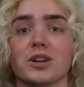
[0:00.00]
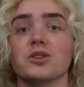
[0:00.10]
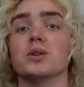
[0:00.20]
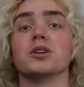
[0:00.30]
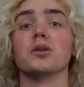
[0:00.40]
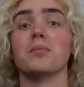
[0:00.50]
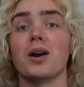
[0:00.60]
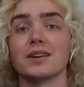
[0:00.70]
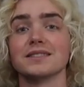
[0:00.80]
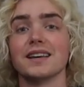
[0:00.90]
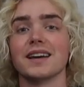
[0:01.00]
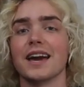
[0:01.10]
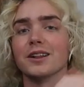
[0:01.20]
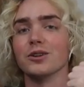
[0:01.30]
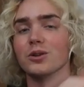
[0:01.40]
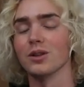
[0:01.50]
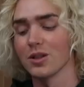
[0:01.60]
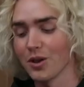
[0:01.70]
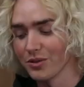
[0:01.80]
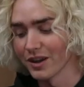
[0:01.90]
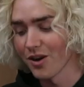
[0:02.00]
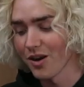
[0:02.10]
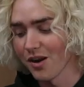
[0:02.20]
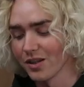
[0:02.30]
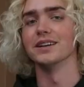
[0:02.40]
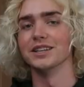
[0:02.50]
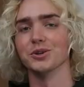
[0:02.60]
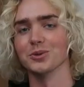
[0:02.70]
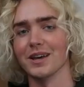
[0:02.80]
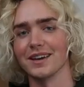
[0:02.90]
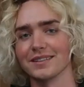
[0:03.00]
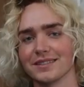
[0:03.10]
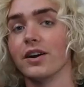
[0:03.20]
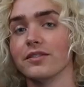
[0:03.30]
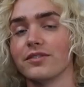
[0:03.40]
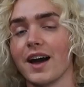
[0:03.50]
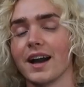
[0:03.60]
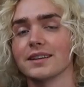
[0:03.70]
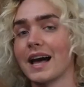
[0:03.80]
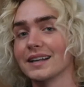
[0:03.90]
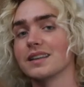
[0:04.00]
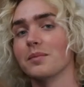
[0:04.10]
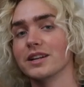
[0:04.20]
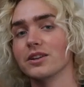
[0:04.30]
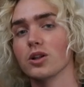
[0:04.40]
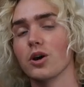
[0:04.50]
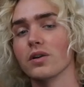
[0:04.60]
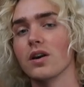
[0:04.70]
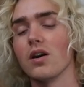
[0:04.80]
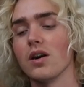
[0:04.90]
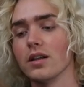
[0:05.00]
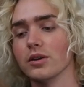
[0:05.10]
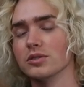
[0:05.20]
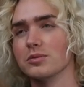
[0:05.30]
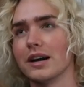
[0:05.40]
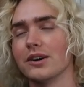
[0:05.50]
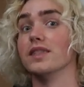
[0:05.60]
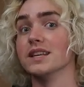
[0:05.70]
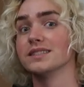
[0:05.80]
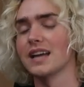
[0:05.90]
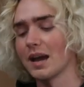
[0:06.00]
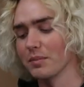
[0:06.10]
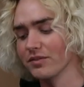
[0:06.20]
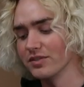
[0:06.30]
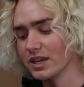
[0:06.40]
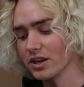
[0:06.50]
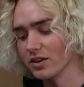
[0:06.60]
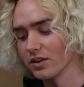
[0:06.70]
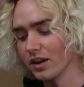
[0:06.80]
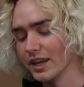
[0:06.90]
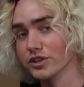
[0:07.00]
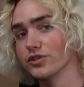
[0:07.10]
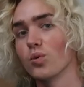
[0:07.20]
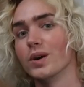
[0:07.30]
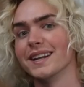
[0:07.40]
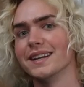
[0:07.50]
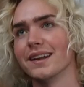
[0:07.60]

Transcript: We're gonna do a little unboxing and a little clothing haul a year late. Fun fact, last time I did a clothing haul, it was about this time of year in twenty